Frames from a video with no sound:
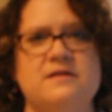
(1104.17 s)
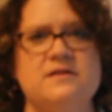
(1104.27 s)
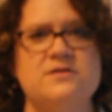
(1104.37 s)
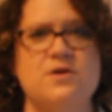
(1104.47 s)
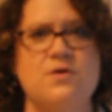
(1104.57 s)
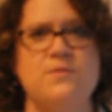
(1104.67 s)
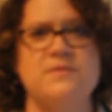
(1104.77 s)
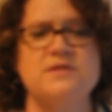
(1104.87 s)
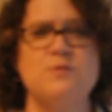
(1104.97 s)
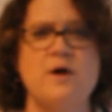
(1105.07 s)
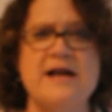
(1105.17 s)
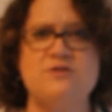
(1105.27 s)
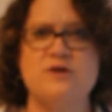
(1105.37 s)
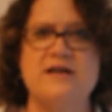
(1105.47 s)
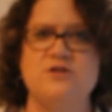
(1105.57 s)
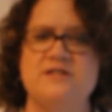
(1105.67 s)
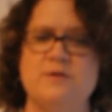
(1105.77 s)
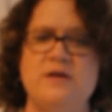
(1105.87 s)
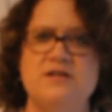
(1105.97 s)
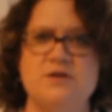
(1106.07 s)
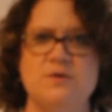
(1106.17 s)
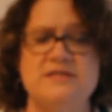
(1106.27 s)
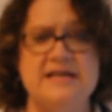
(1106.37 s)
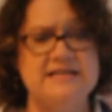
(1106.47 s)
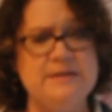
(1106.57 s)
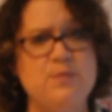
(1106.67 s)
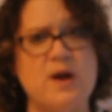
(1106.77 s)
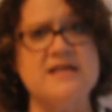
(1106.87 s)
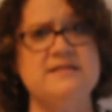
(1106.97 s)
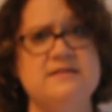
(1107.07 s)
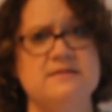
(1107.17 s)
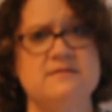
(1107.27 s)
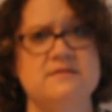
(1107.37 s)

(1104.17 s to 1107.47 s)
So some quiet strategies that we can do is take deep breaths,